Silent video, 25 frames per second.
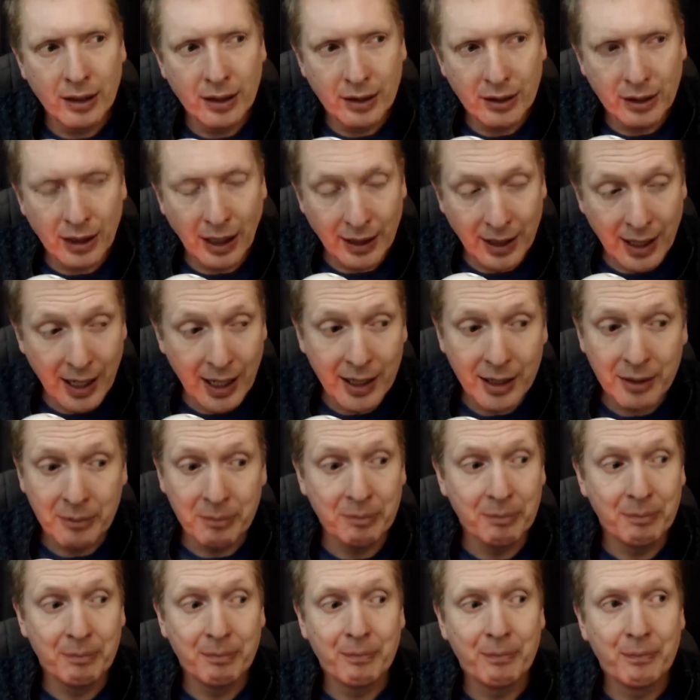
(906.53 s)

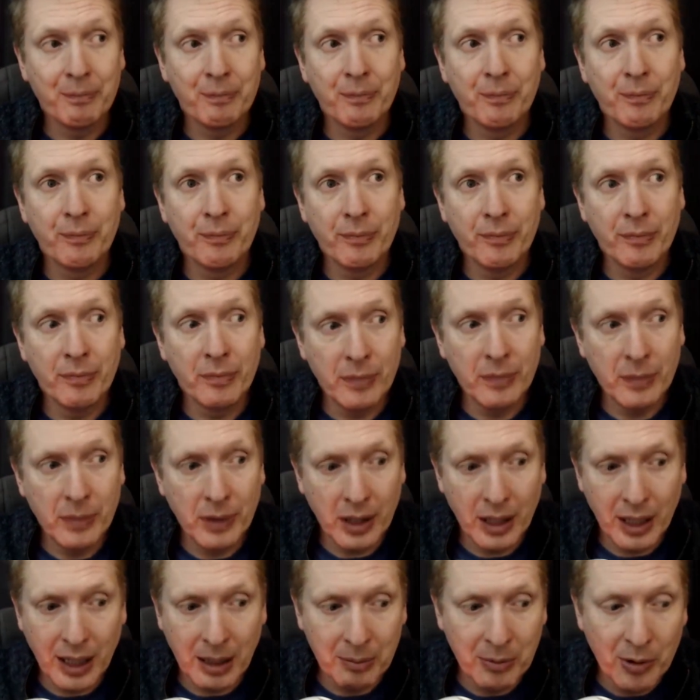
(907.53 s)
Again,
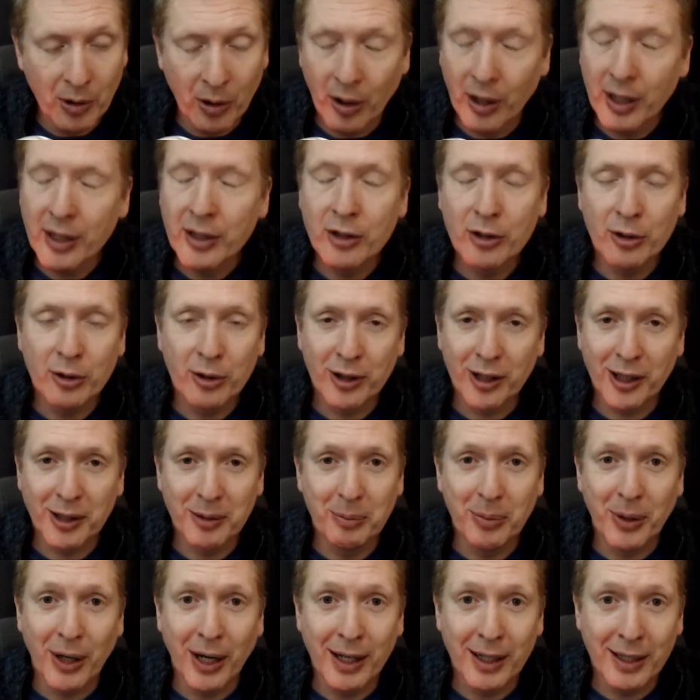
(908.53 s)
I'm not into
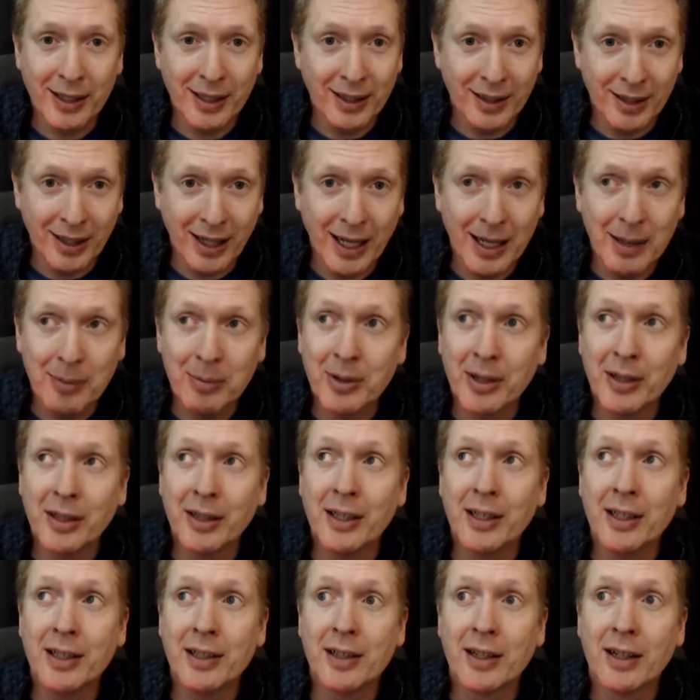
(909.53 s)
third party
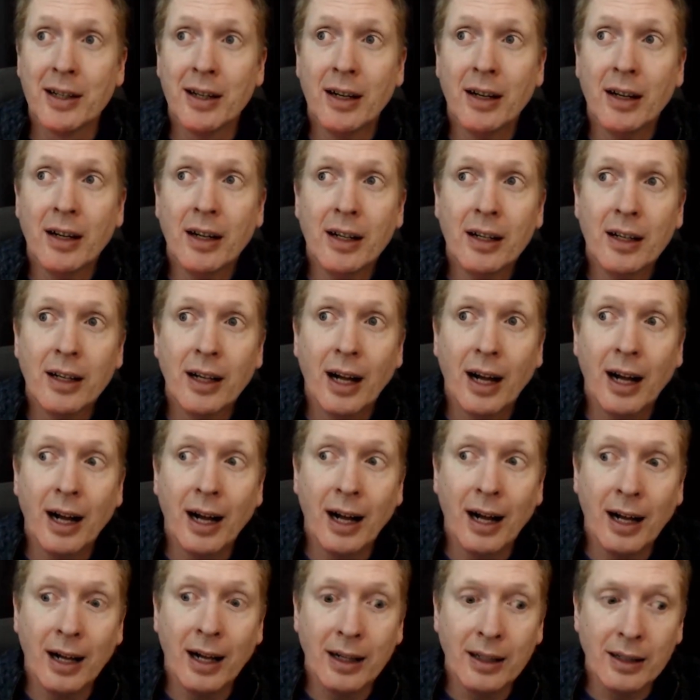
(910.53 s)
libraries,
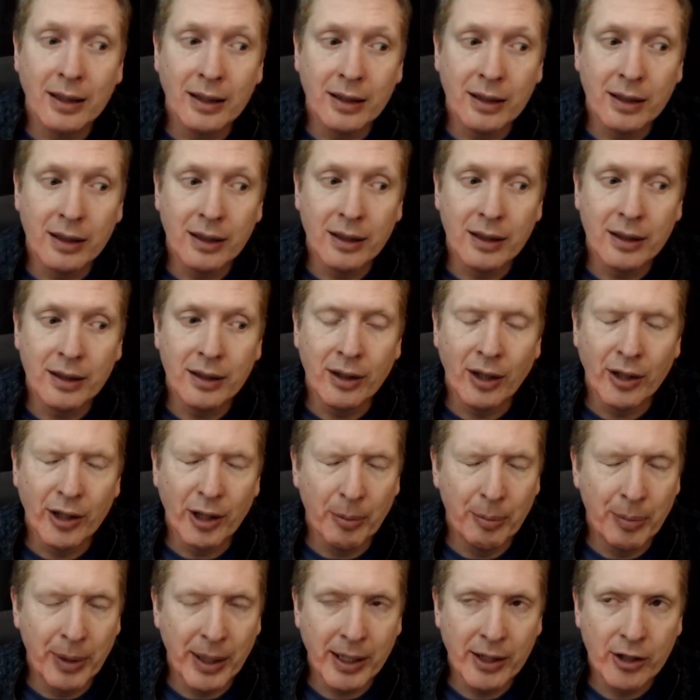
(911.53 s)
and the other
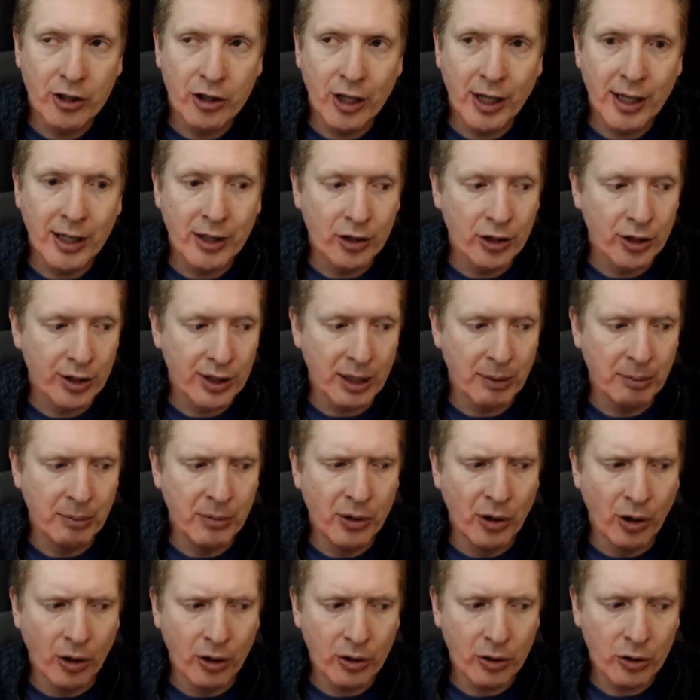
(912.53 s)
big change is I'm
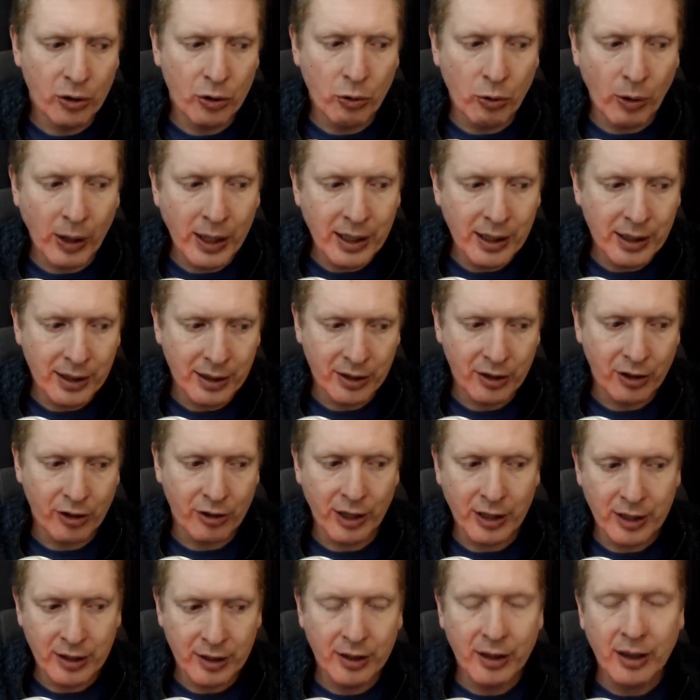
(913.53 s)
not quite as
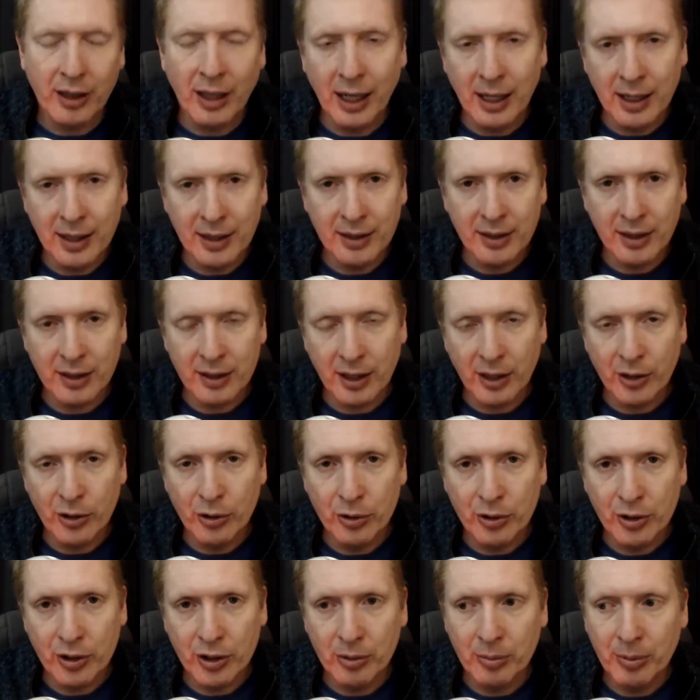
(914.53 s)
crystallized as I
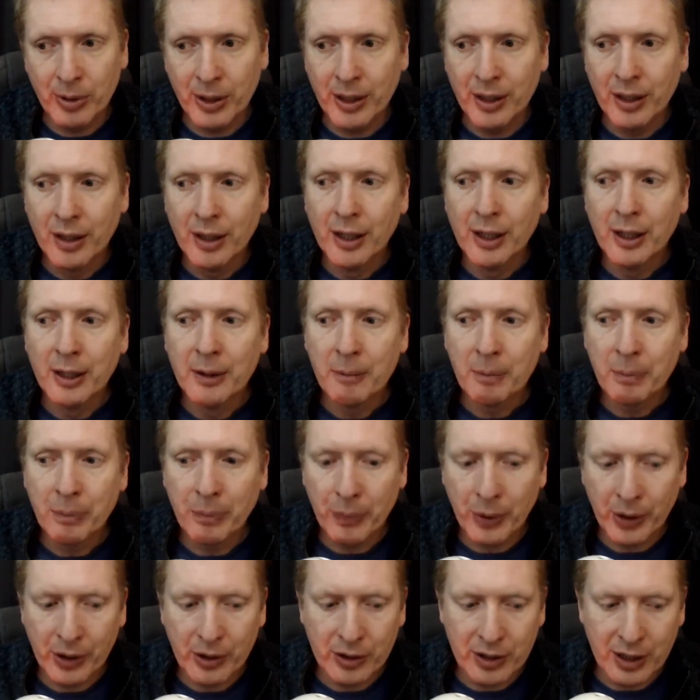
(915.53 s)
used to be
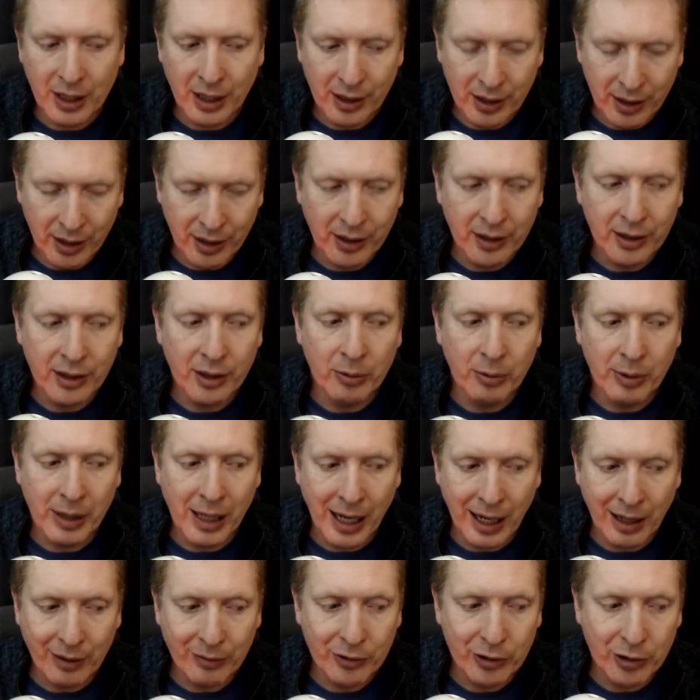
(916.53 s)
because I think that we
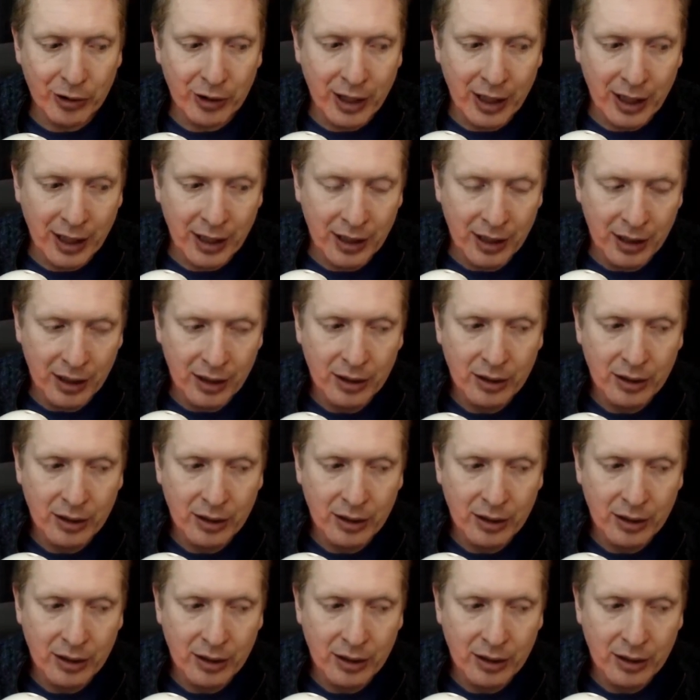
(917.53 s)
have to get